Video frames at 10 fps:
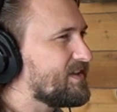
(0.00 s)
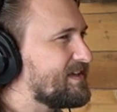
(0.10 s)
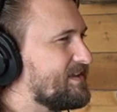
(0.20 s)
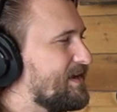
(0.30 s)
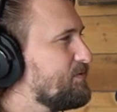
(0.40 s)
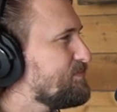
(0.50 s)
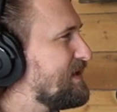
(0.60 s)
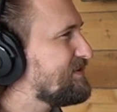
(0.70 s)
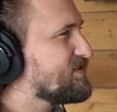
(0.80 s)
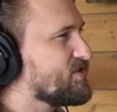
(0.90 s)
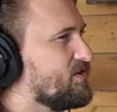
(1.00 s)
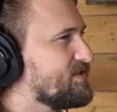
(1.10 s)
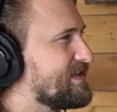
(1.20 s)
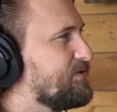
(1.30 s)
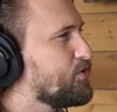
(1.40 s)
Like that would make the song
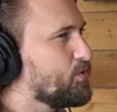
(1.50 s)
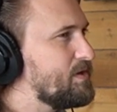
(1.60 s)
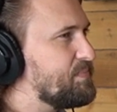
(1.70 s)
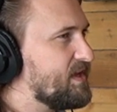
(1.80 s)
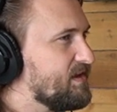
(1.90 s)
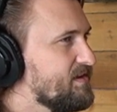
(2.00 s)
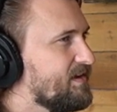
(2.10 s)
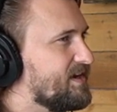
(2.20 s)
sound creepy. And